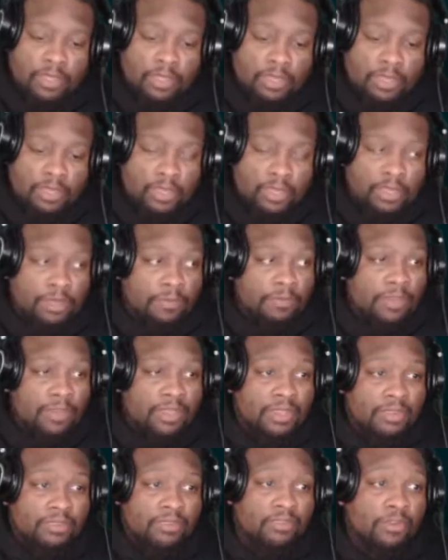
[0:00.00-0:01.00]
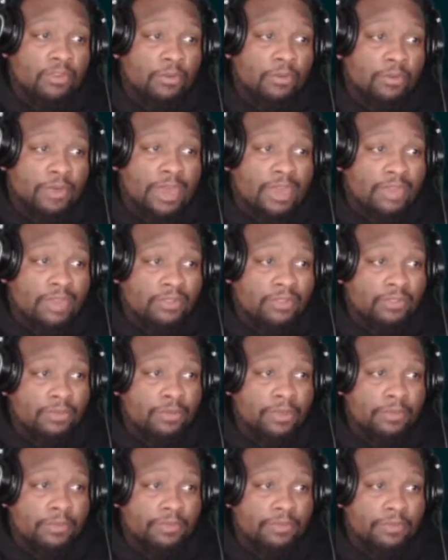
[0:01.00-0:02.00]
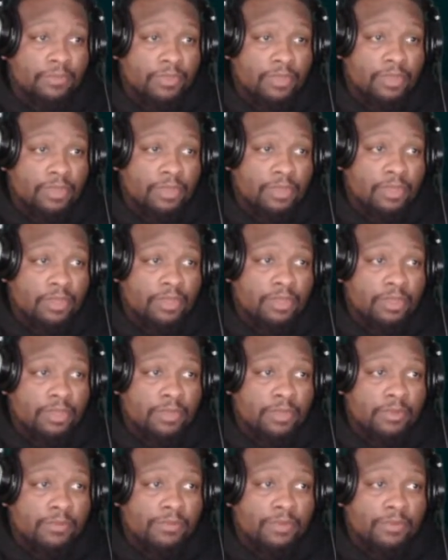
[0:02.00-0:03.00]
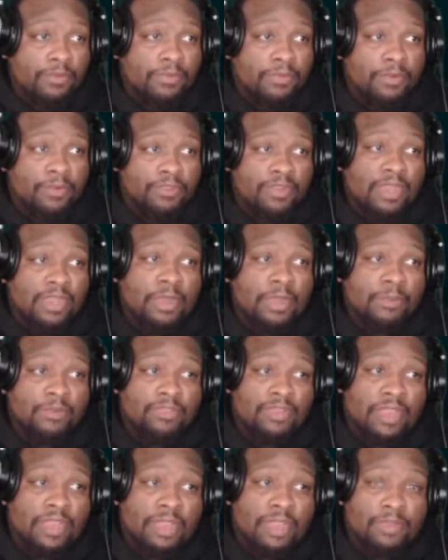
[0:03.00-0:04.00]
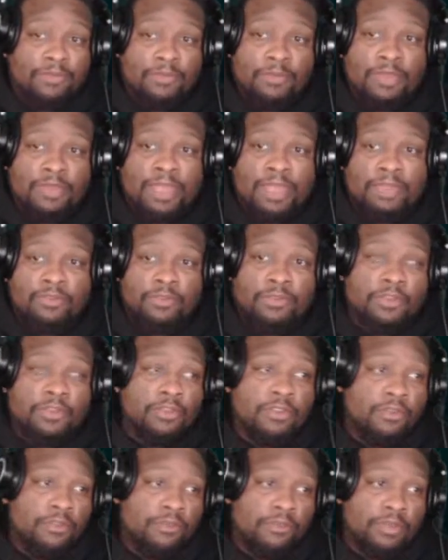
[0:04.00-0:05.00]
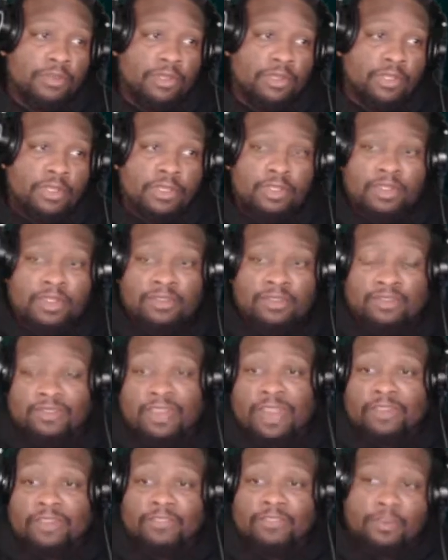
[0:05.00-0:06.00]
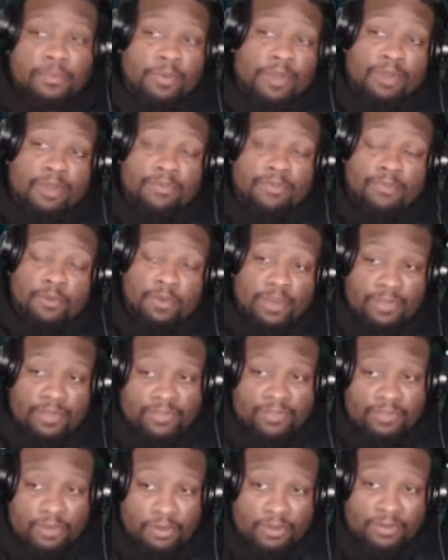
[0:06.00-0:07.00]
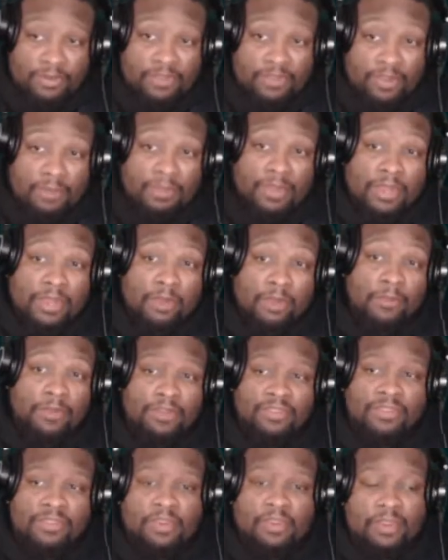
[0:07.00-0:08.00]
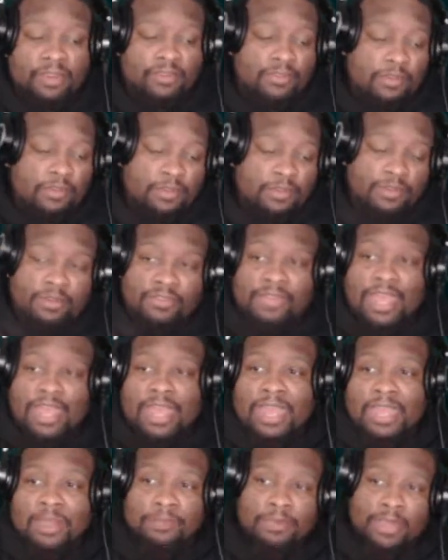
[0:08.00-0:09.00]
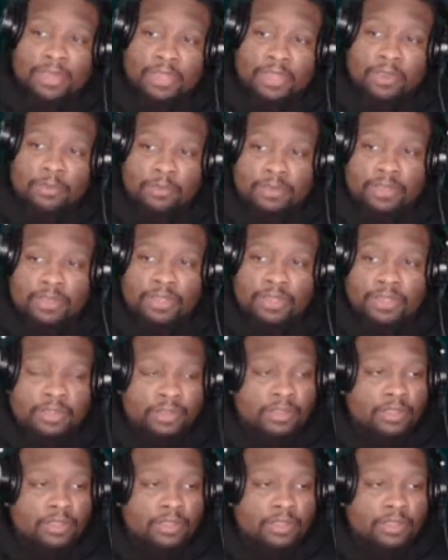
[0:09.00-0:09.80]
uh, we could just go right into it. Um, the first thing I would say, if you guys are new, this is actually part four of the series of the Player One series. So there's I and Player One,